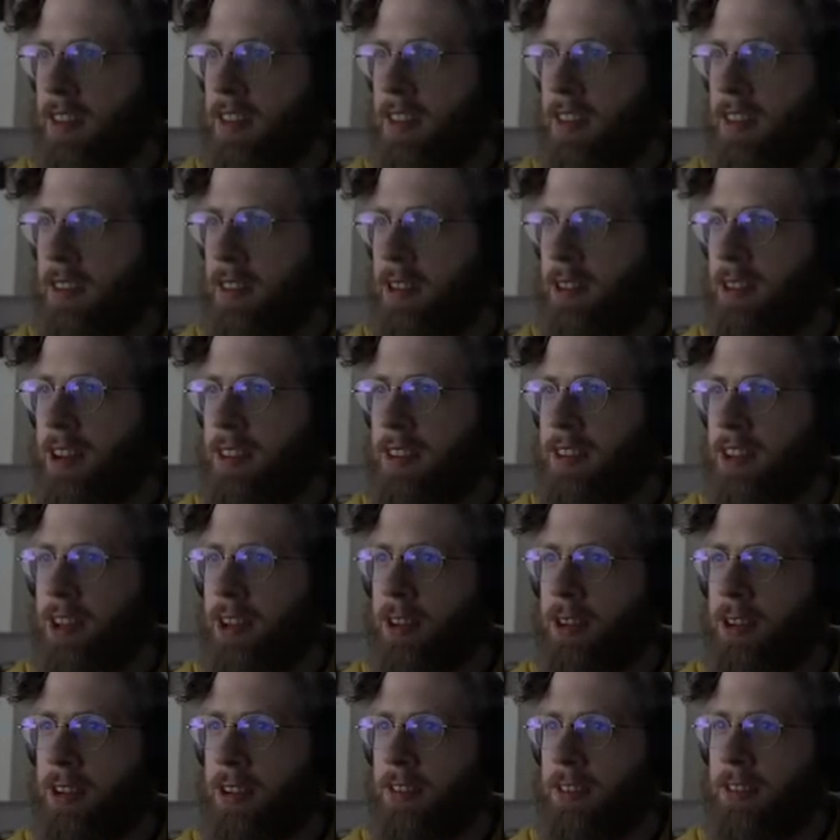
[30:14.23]
It's great that
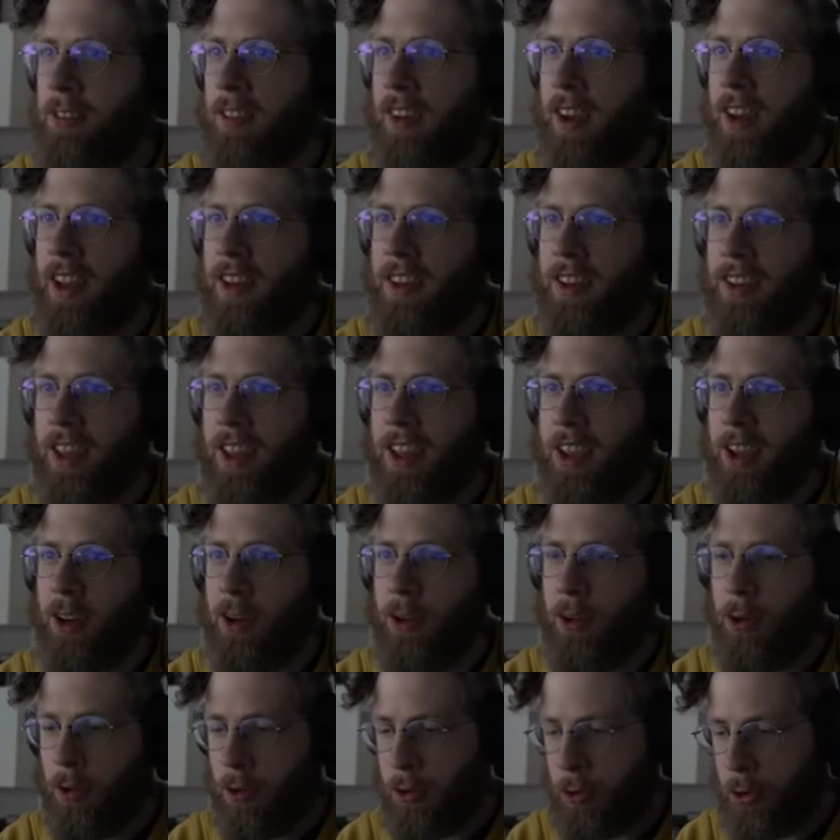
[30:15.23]
you can find, like, a
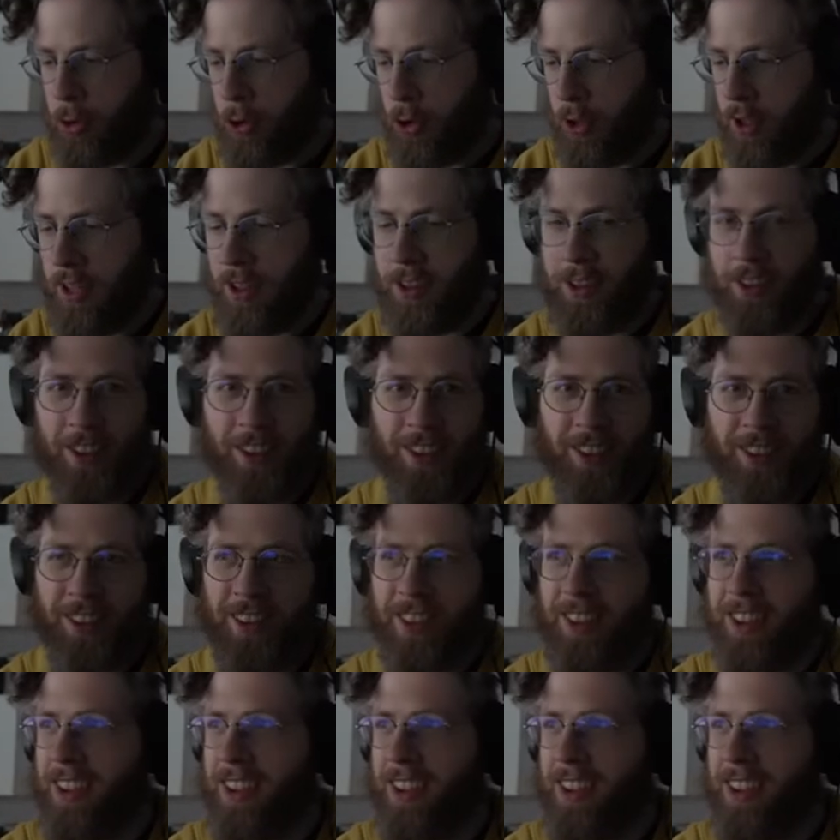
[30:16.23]
whole shield